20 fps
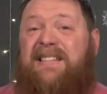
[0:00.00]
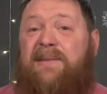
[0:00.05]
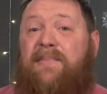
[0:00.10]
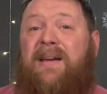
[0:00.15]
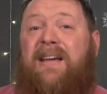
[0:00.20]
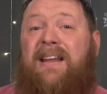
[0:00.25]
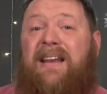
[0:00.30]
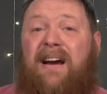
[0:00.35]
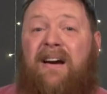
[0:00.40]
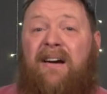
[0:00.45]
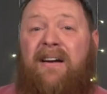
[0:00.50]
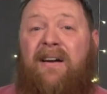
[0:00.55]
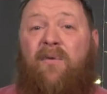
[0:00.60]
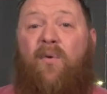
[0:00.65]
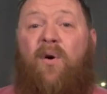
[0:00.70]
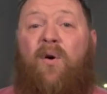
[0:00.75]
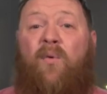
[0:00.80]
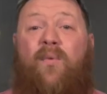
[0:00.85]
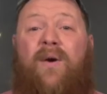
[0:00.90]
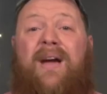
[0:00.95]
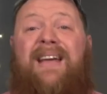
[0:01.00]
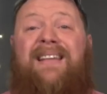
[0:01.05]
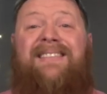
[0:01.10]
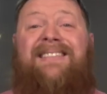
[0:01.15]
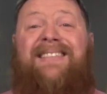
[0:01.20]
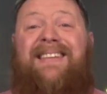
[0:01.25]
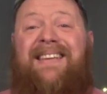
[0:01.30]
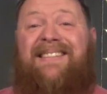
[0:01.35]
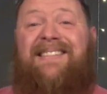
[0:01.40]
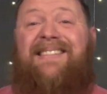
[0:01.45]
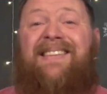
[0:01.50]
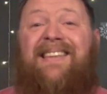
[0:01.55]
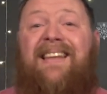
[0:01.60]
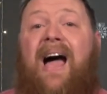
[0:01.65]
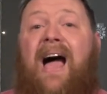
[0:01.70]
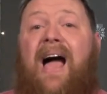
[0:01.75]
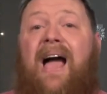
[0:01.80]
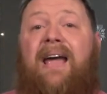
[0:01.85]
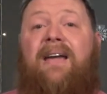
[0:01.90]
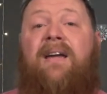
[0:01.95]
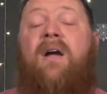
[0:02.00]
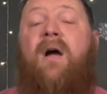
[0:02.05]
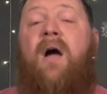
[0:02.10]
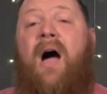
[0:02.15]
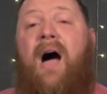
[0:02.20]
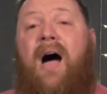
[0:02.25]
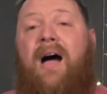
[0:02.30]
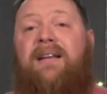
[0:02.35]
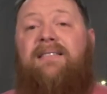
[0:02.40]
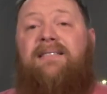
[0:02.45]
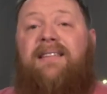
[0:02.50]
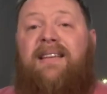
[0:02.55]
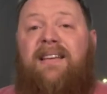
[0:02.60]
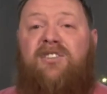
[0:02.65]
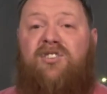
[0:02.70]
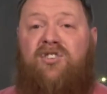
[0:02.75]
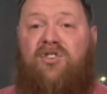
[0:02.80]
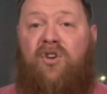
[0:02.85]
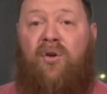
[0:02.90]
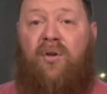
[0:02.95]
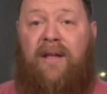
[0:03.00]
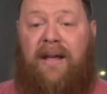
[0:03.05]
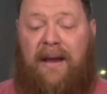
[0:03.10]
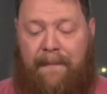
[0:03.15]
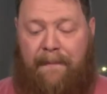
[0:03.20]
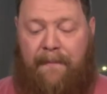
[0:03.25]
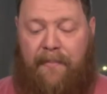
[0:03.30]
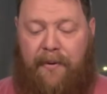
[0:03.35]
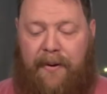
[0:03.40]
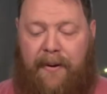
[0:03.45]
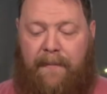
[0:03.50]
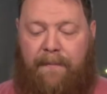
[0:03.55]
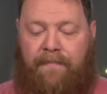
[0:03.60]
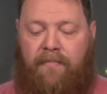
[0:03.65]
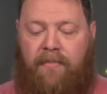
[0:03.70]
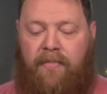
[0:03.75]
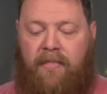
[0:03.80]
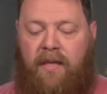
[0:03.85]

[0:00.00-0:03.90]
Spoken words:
to be an area where we dislike additional input.